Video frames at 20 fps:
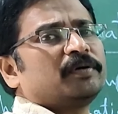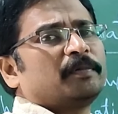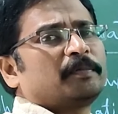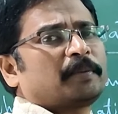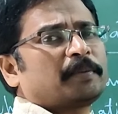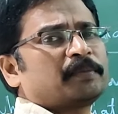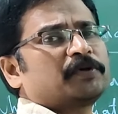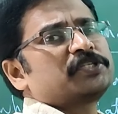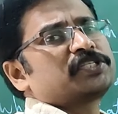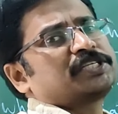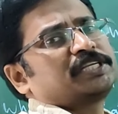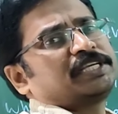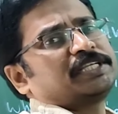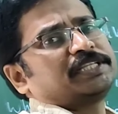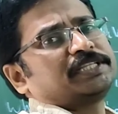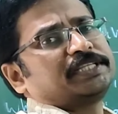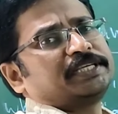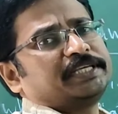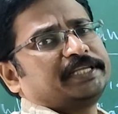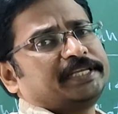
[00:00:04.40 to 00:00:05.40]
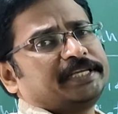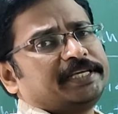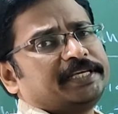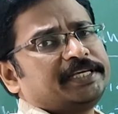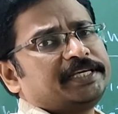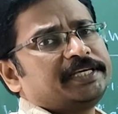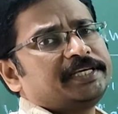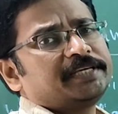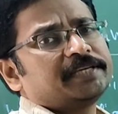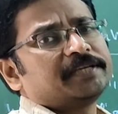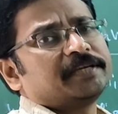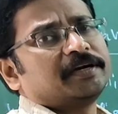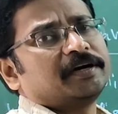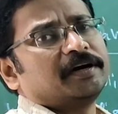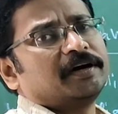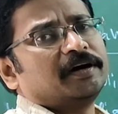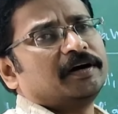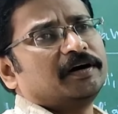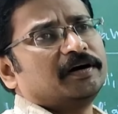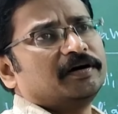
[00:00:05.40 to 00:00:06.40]
proposed a theory
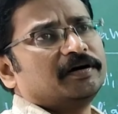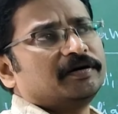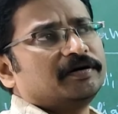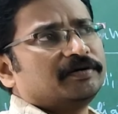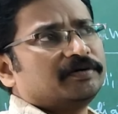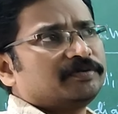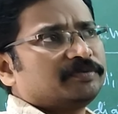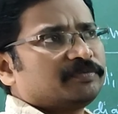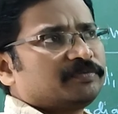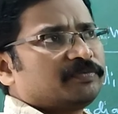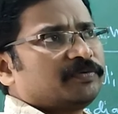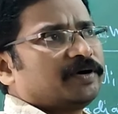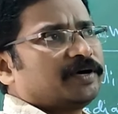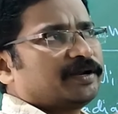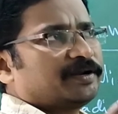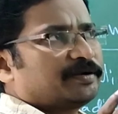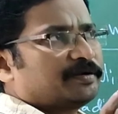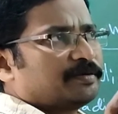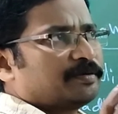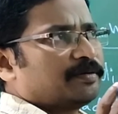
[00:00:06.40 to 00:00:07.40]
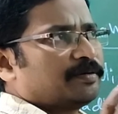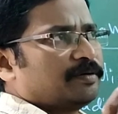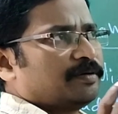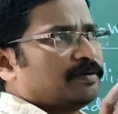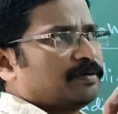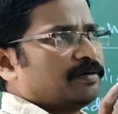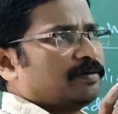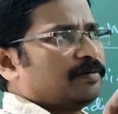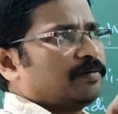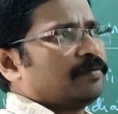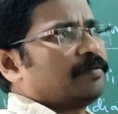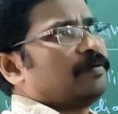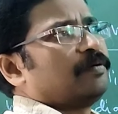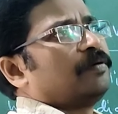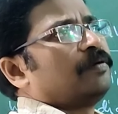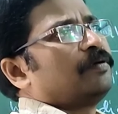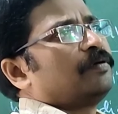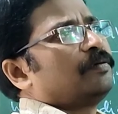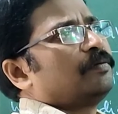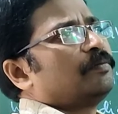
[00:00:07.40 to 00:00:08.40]
for
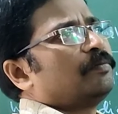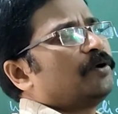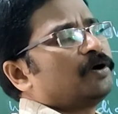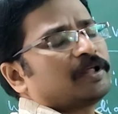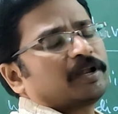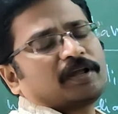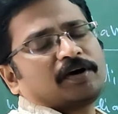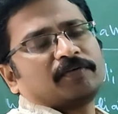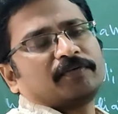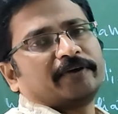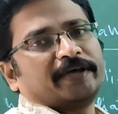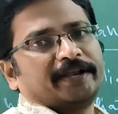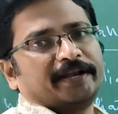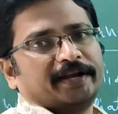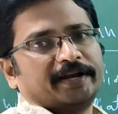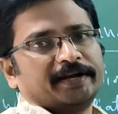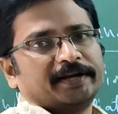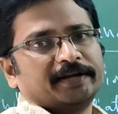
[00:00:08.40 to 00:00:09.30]
model of an